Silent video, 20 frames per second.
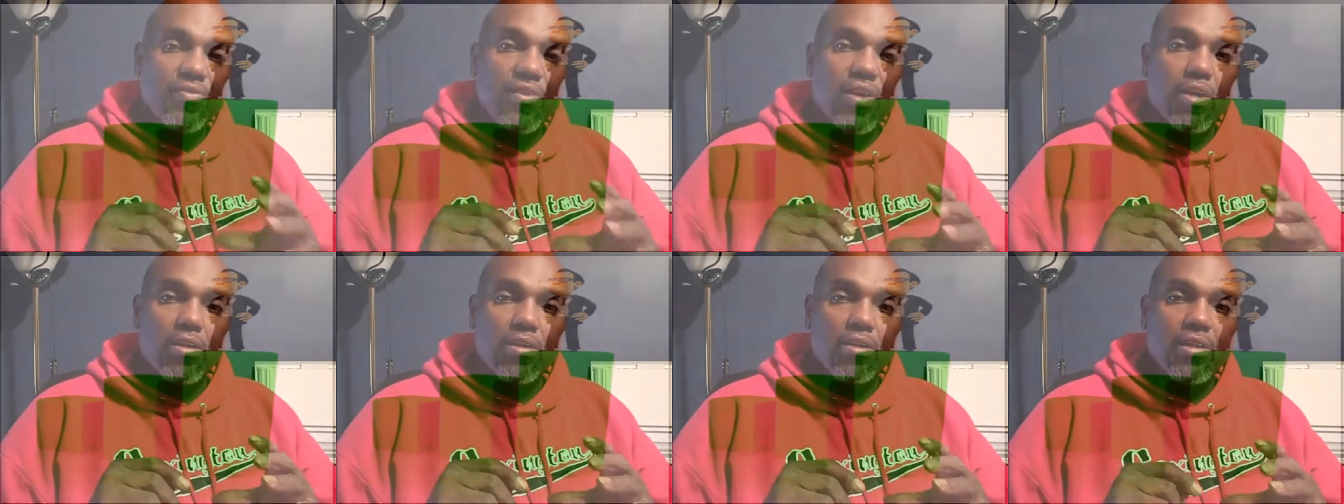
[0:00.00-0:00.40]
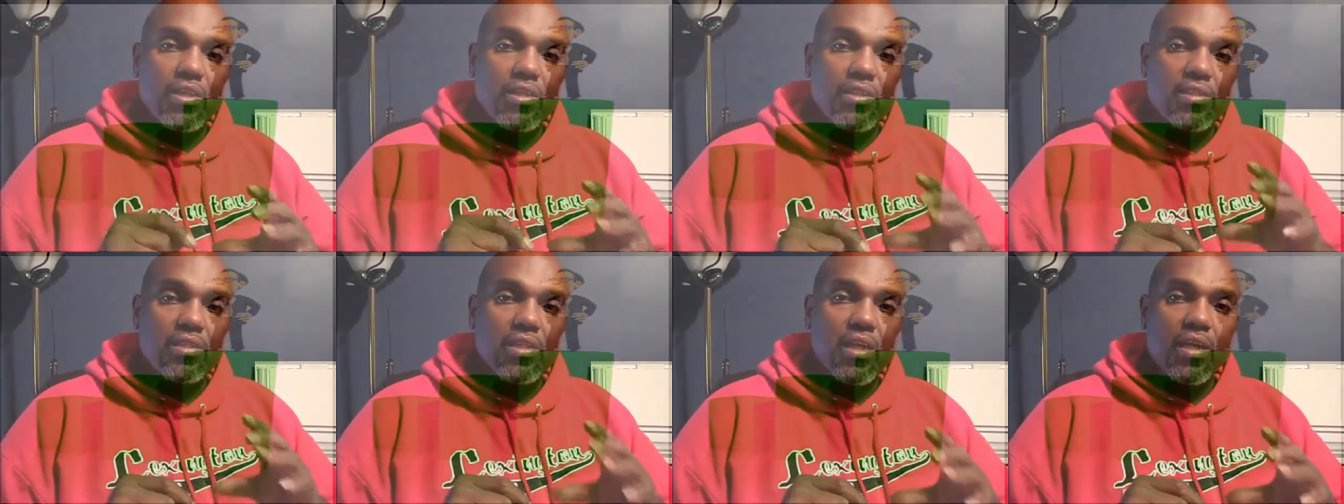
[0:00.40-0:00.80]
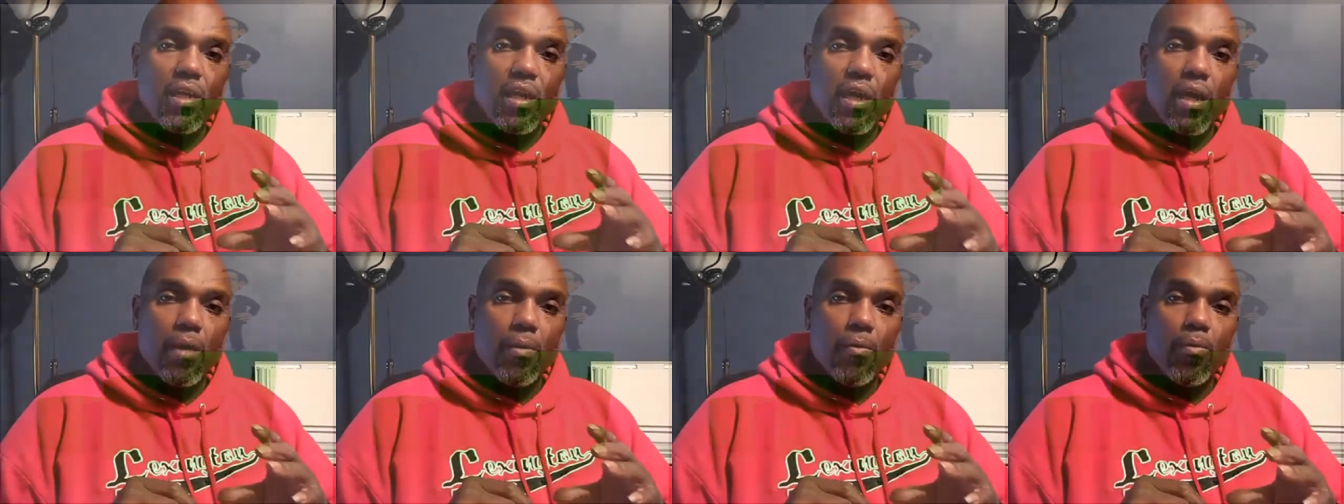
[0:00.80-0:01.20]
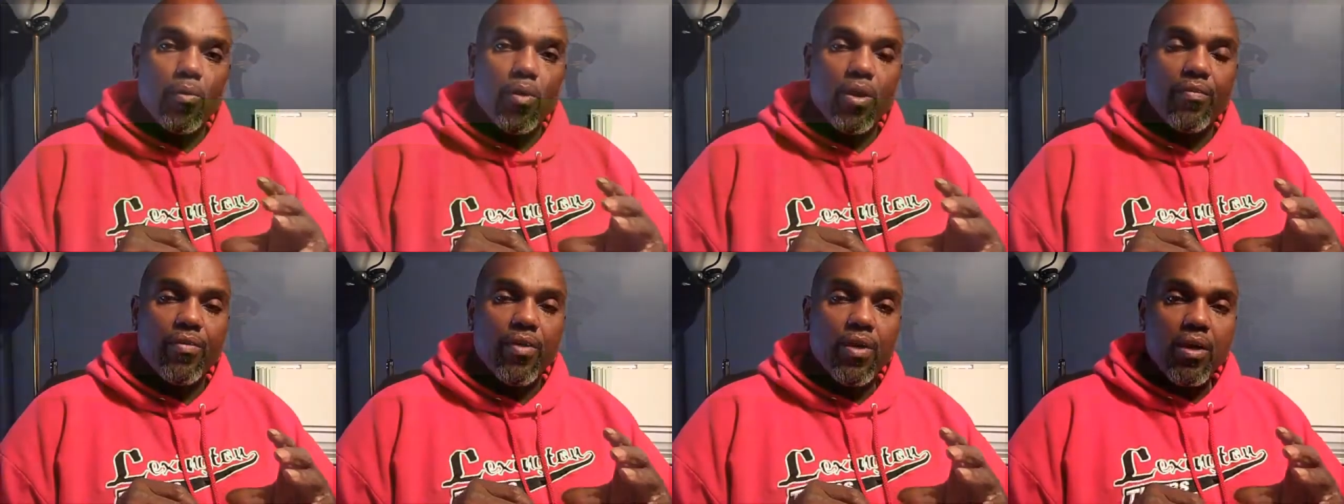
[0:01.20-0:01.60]
funnel is set up
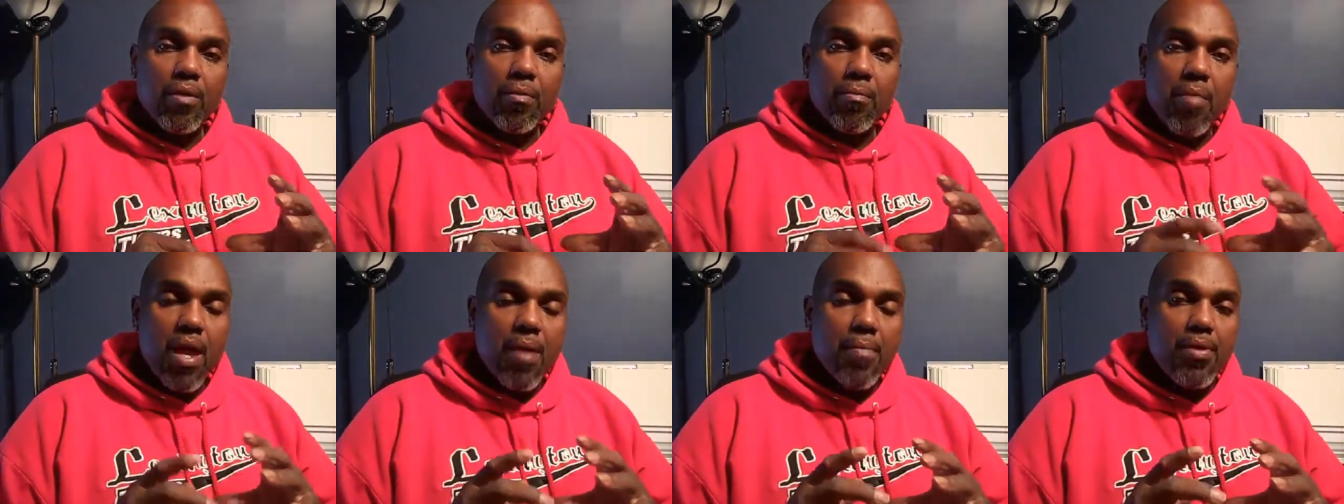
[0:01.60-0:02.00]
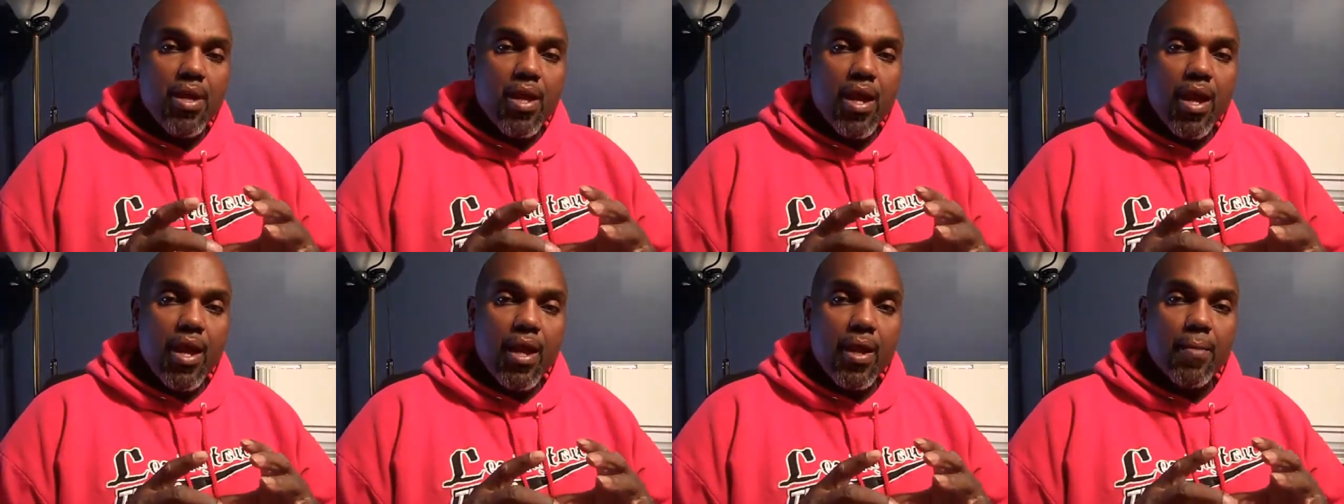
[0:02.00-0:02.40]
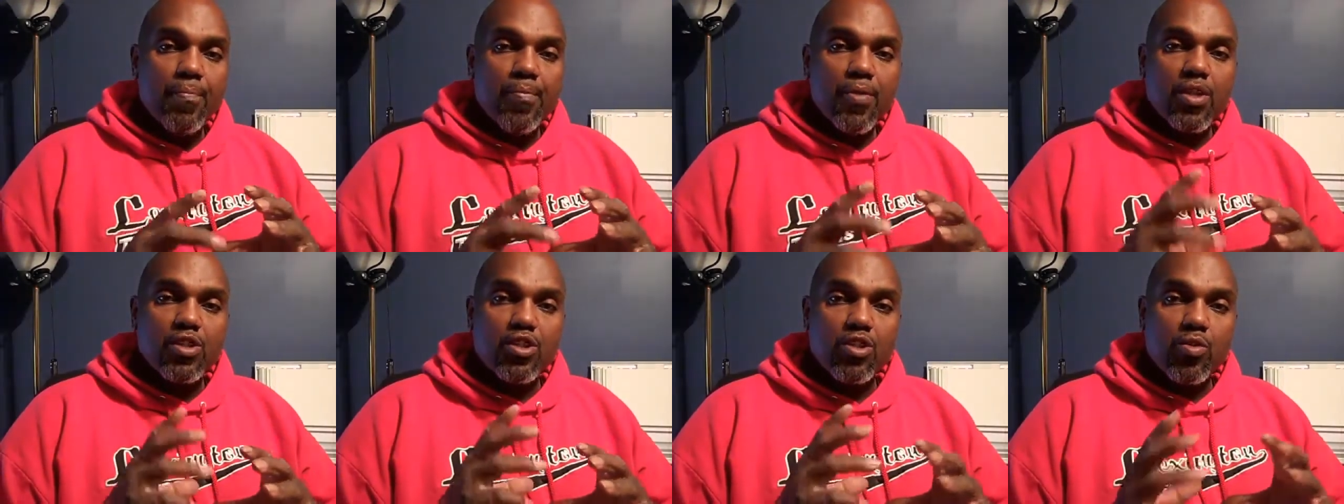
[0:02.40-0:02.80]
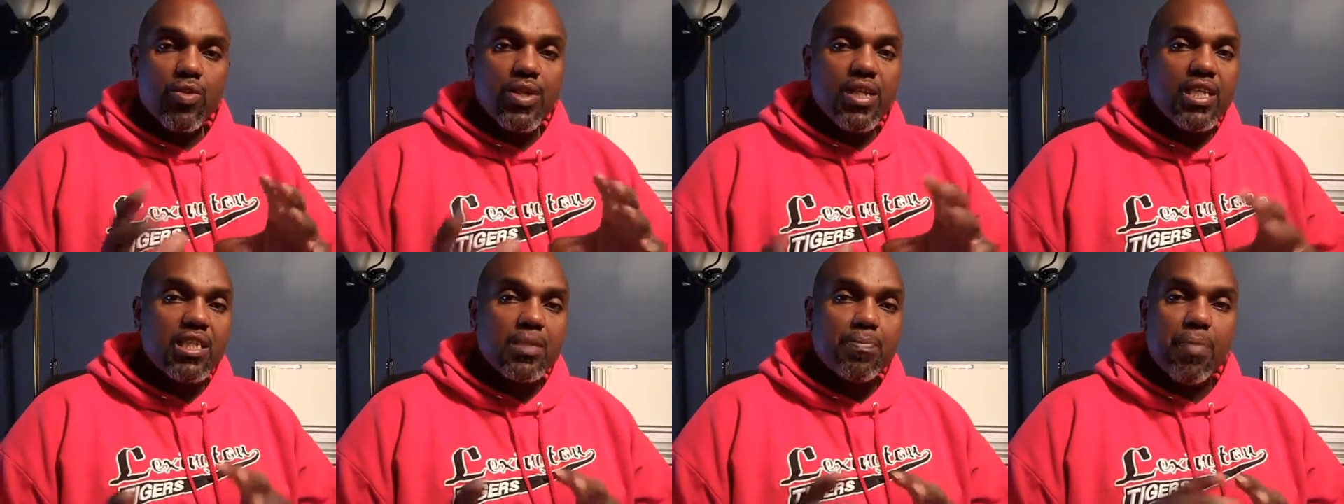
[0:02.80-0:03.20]
with maybe a
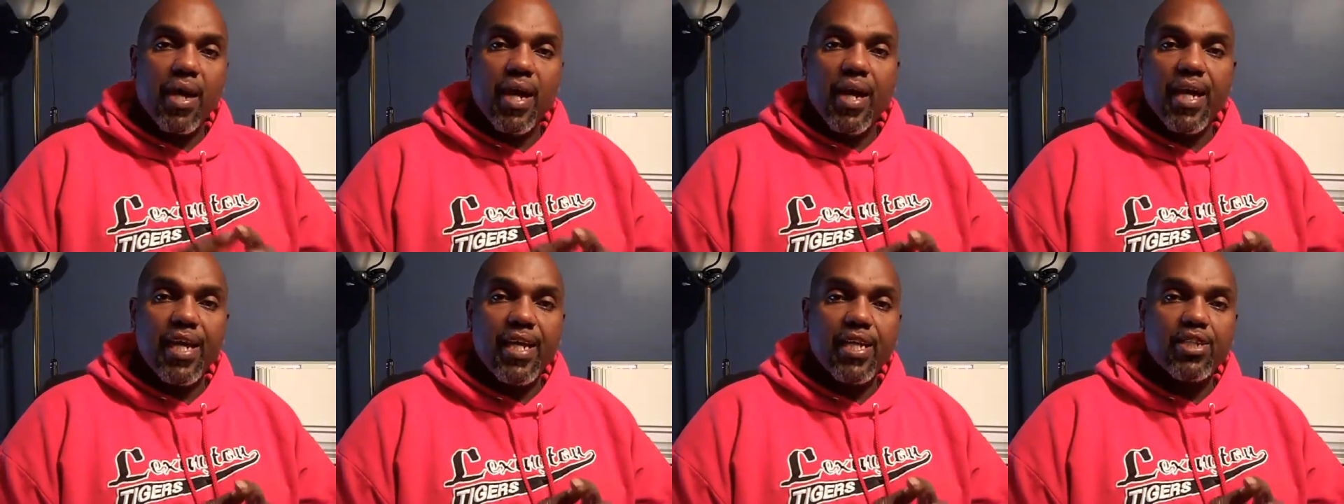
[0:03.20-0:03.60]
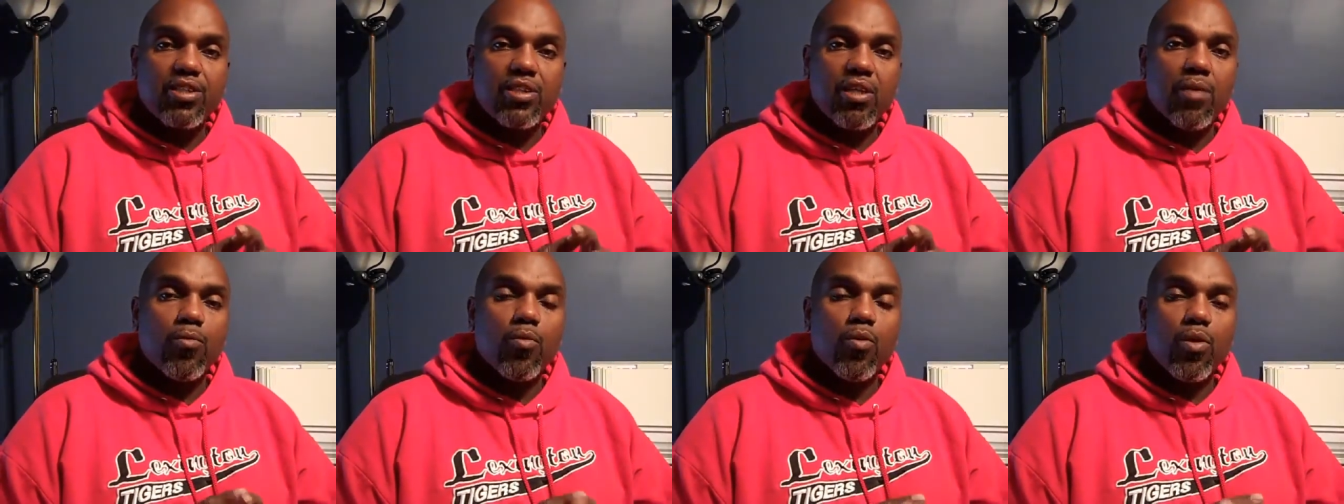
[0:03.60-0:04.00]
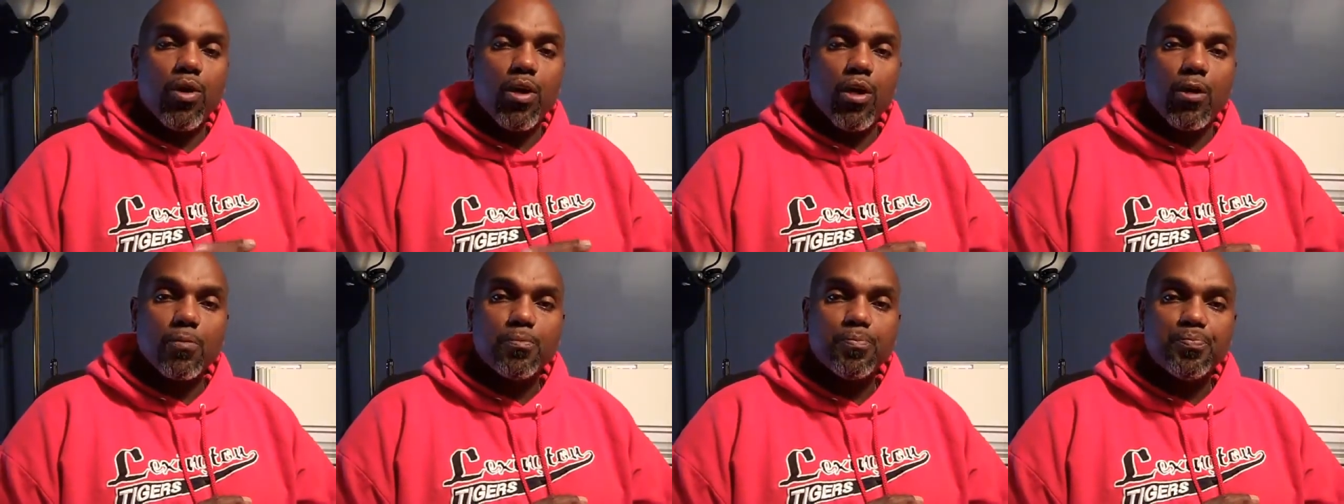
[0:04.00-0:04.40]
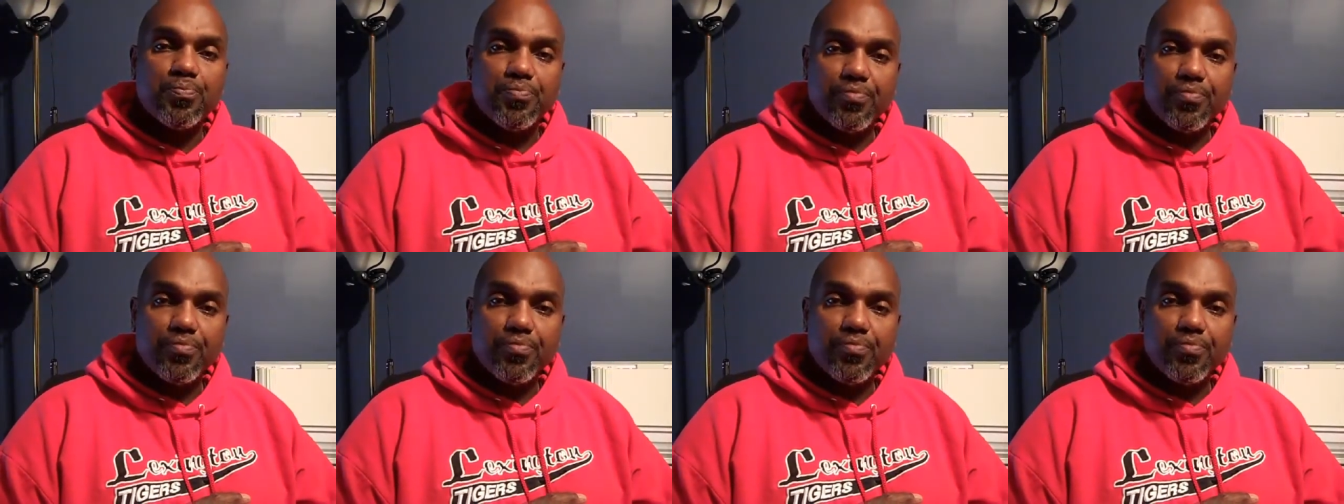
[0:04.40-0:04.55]
squeeze page somewhere